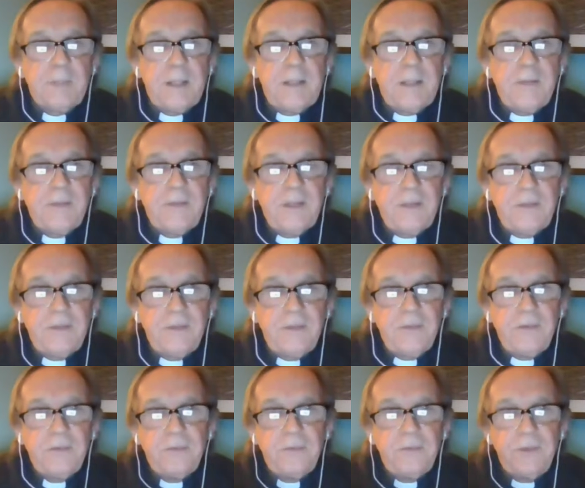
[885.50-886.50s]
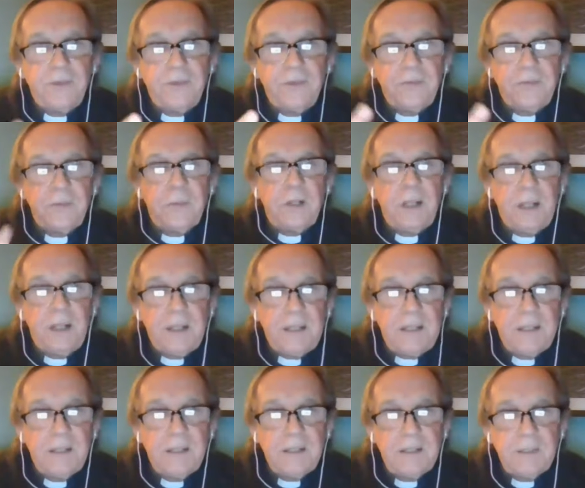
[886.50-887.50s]
And I think this is
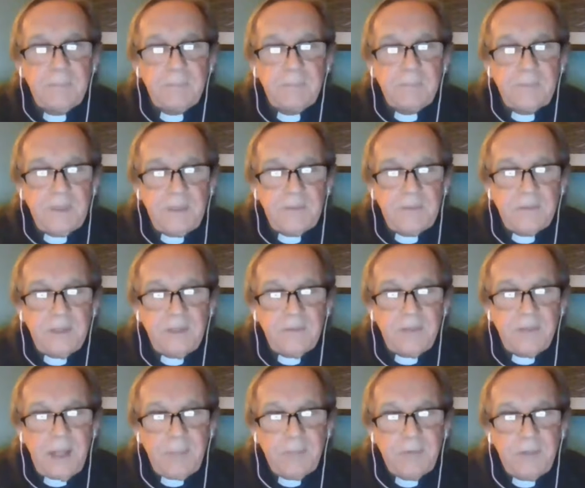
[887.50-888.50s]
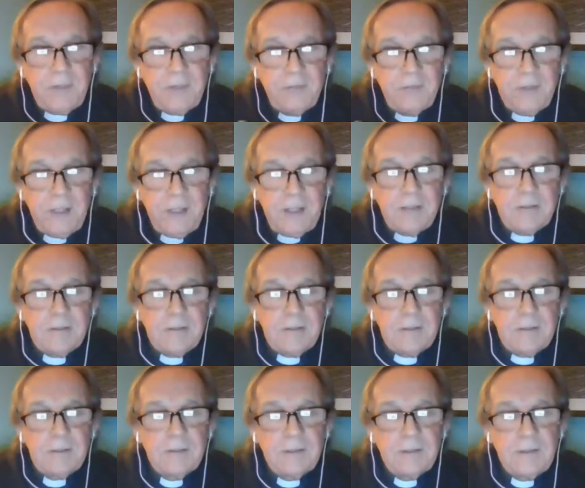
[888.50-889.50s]
why it's absolutely
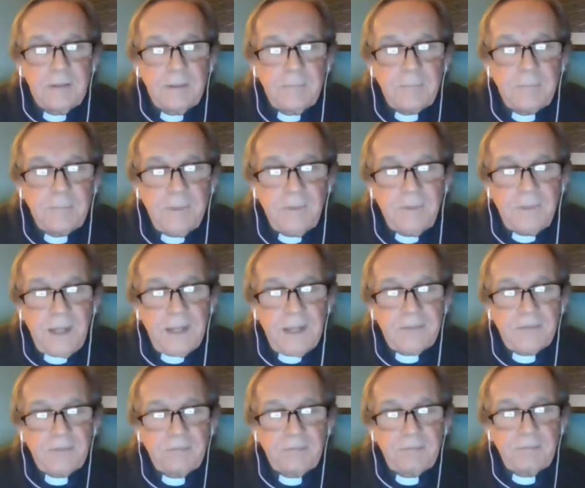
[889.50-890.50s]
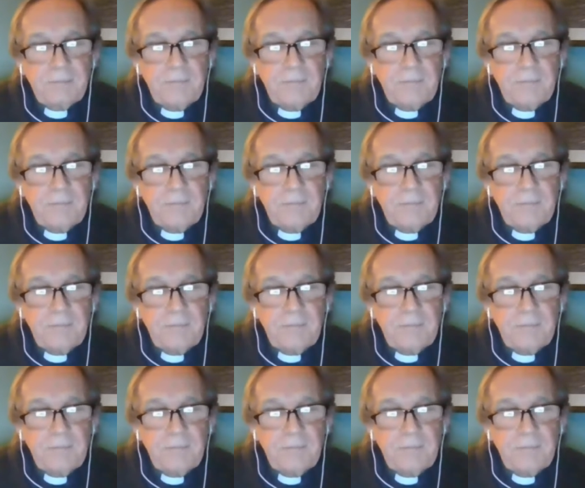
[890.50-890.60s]
vital that